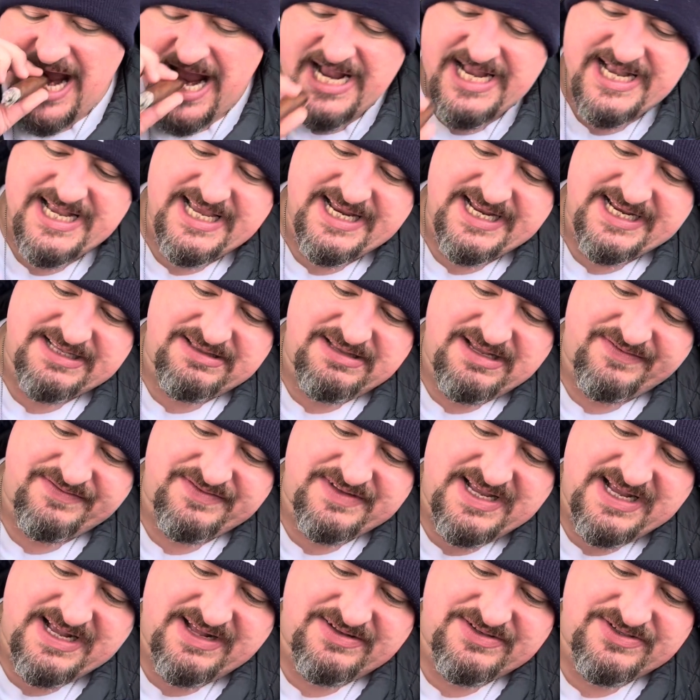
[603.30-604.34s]
getting left
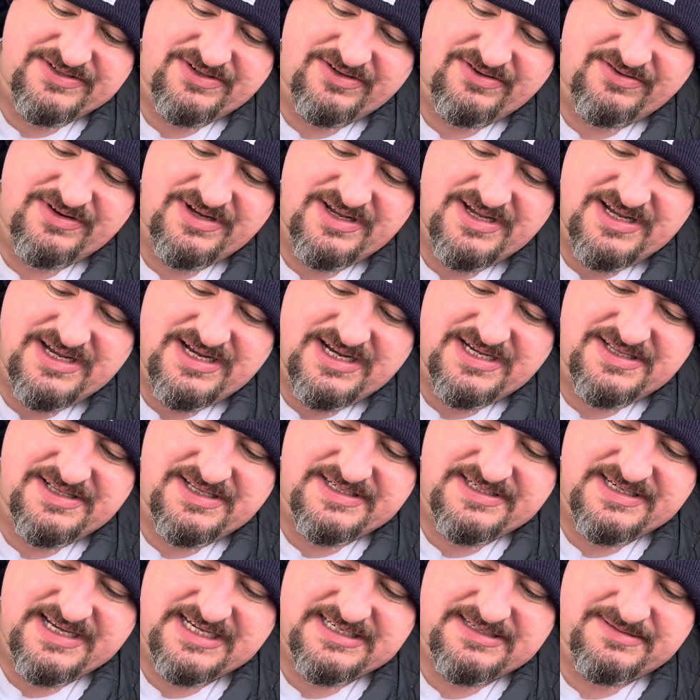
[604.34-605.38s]
out. So in this
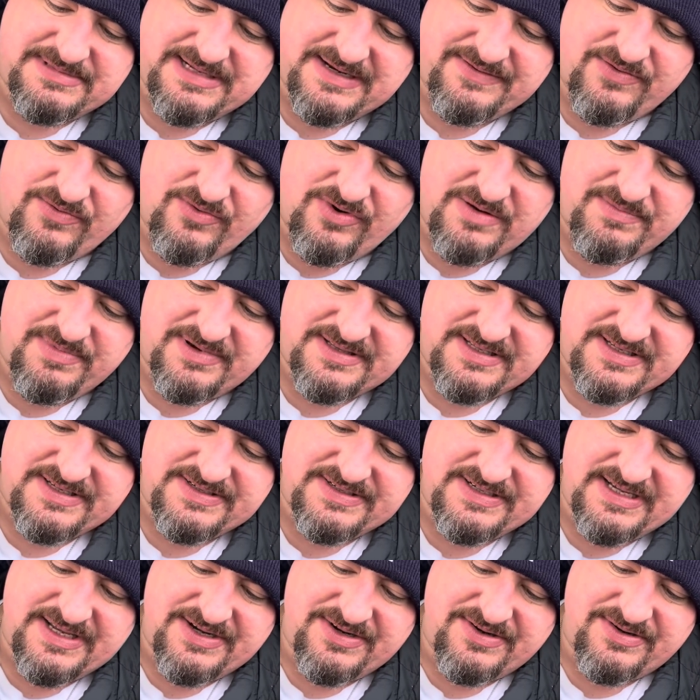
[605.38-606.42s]
case, I'm not even worried about the
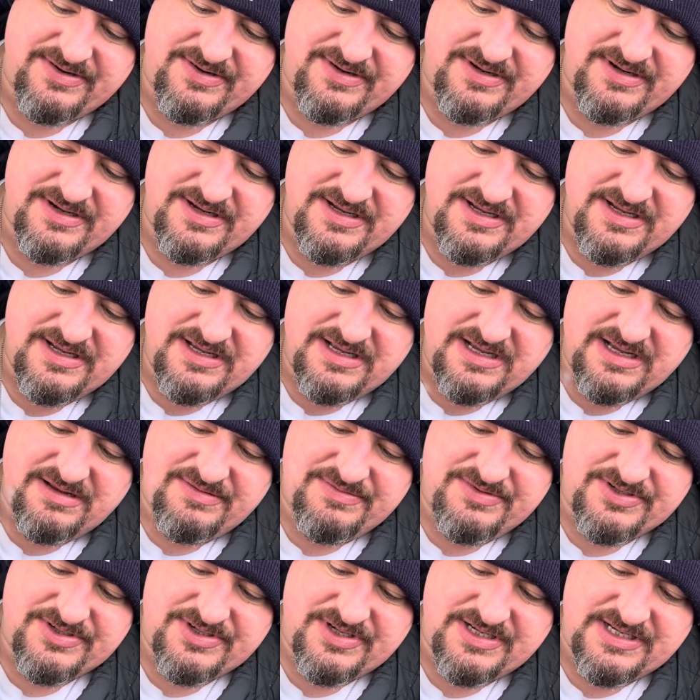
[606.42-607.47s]
center. I'm
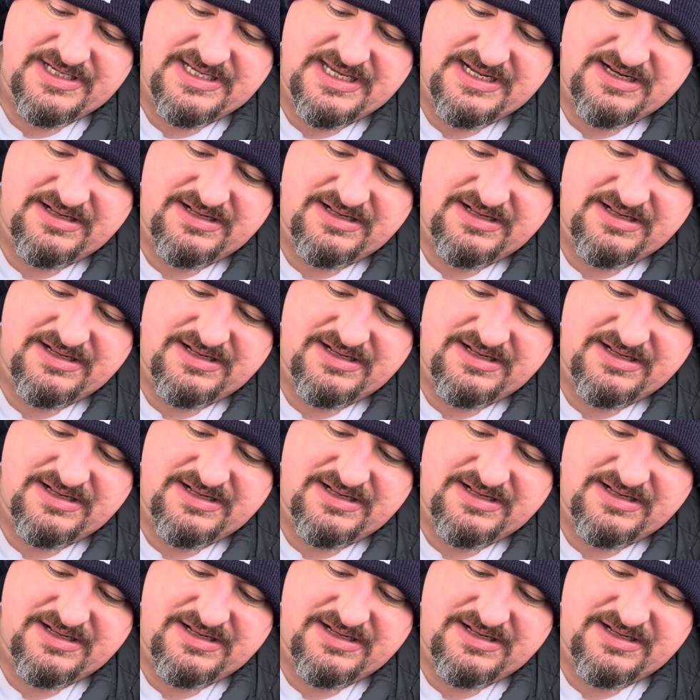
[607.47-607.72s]
just going to get a